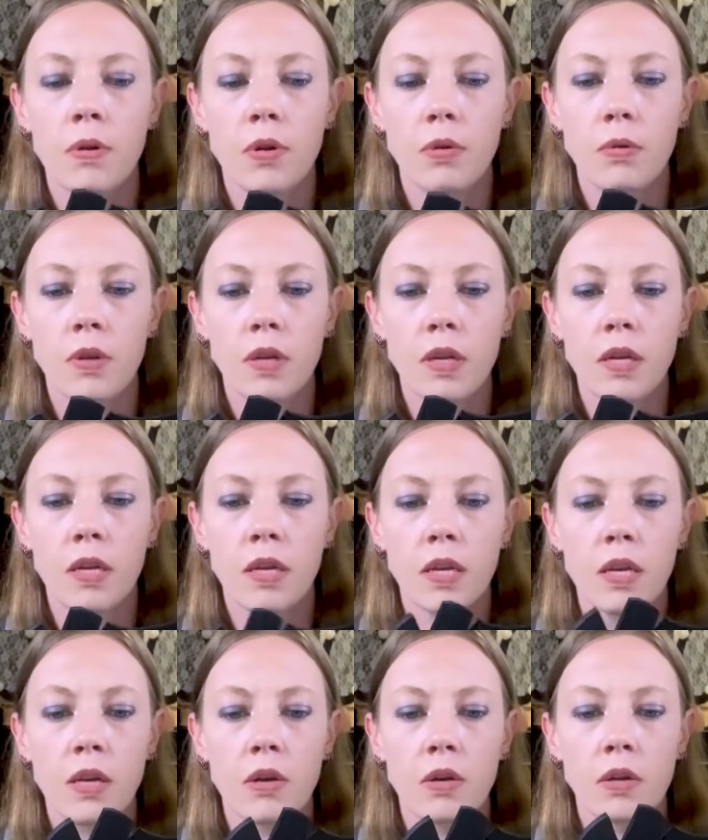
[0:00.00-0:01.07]
you can get in
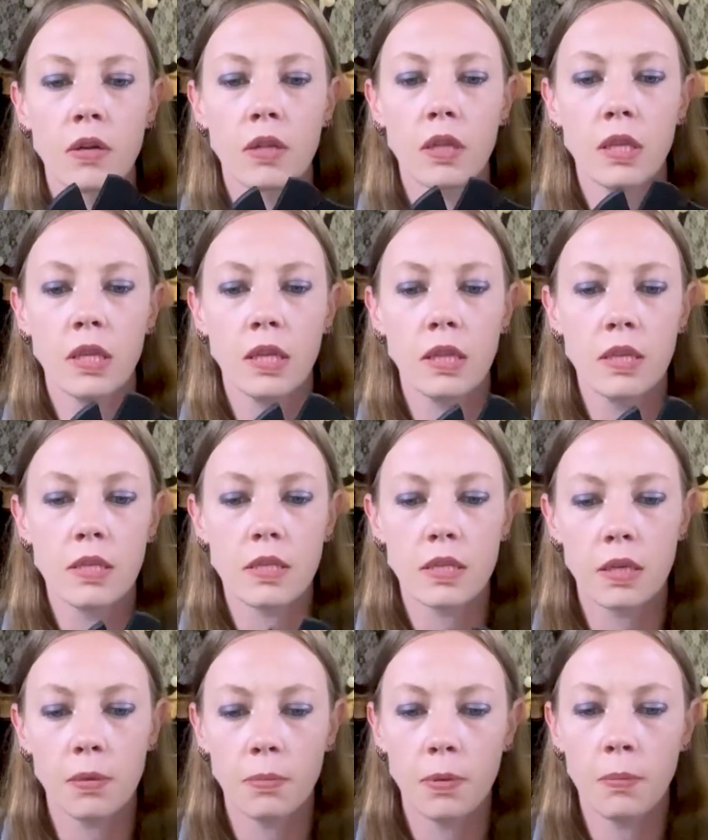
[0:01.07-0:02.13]
here and clean this
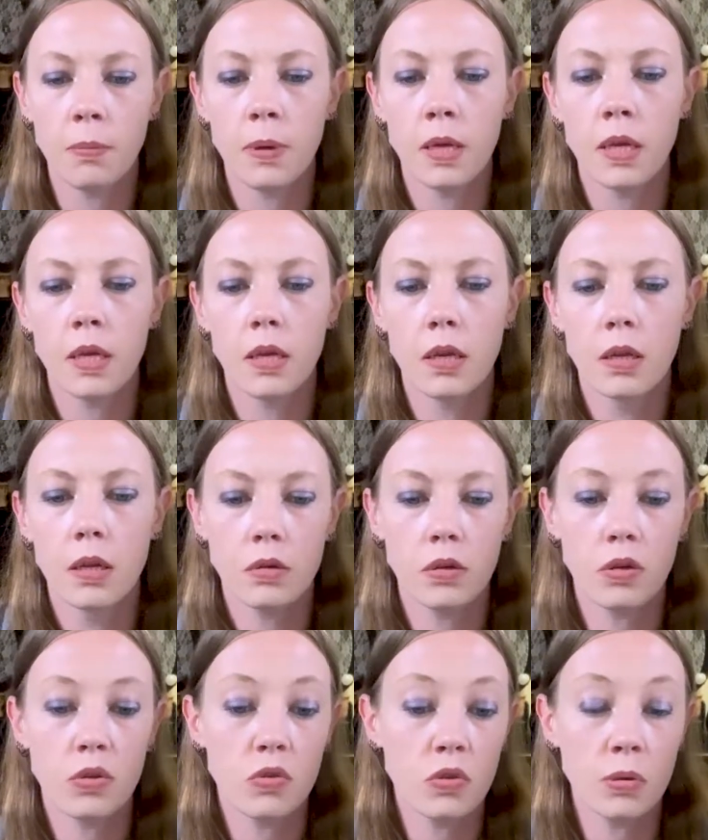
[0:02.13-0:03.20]
up a bit.
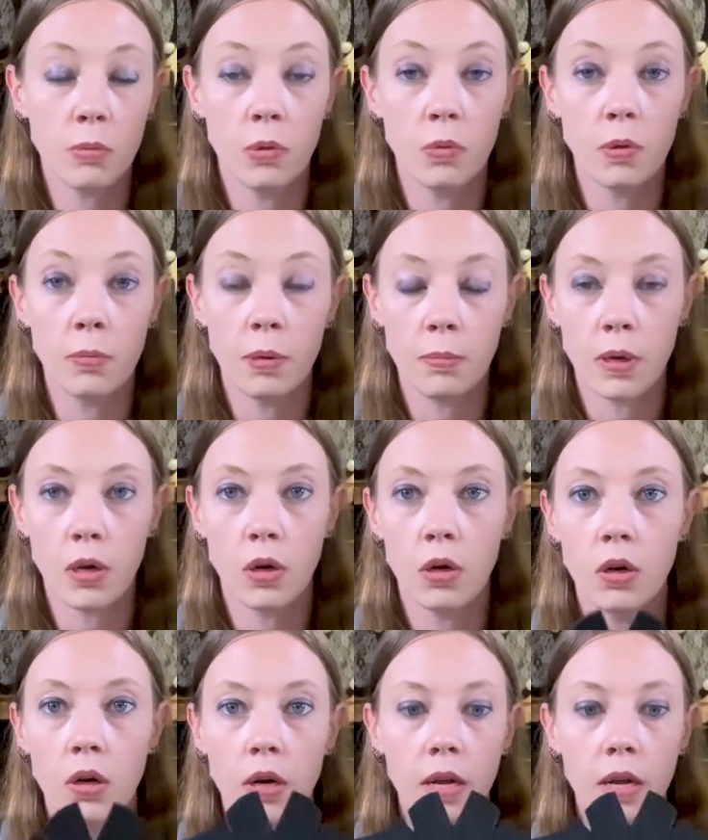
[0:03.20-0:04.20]
A Dremel would be better.